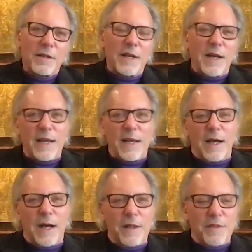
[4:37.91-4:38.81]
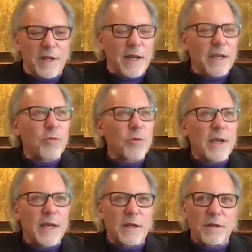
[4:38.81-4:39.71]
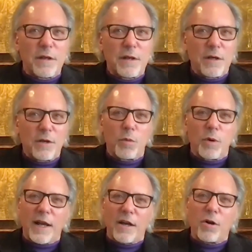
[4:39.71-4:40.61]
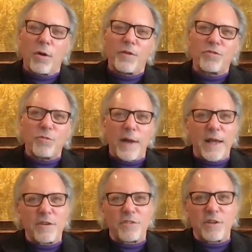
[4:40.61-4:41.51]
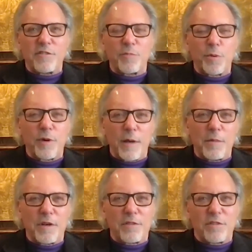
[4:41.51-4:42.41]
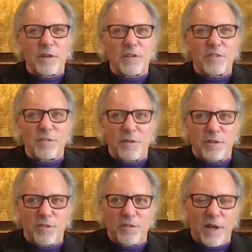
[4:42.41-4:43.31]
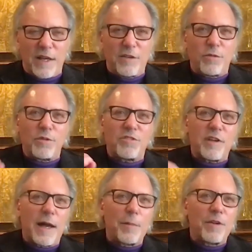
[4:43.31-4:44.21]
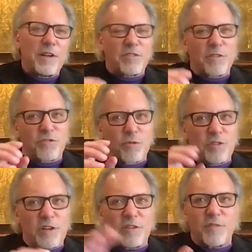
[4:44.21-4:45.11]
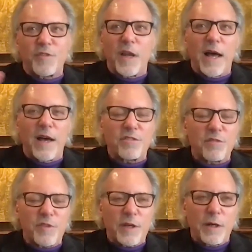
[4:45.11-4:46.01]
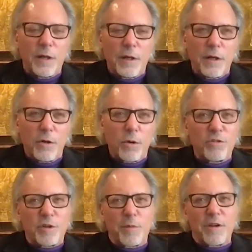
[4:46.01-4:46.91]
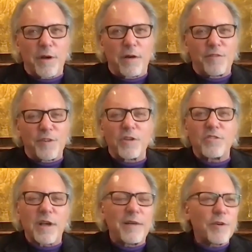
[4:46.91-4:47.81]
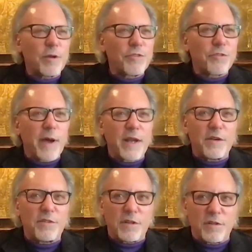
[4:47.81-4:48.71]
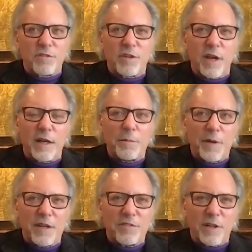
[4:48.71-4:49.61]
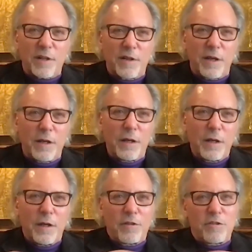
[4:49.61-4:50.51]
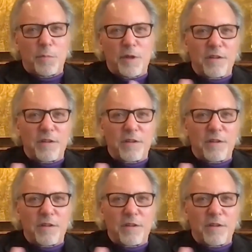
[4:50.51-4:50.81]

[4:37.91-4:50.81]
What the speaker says: Then I created what I called the strategy of preeminence. And it's designed to establish, it's a strategic philosophy, or Jim, a philosophical strategy designed basically to be the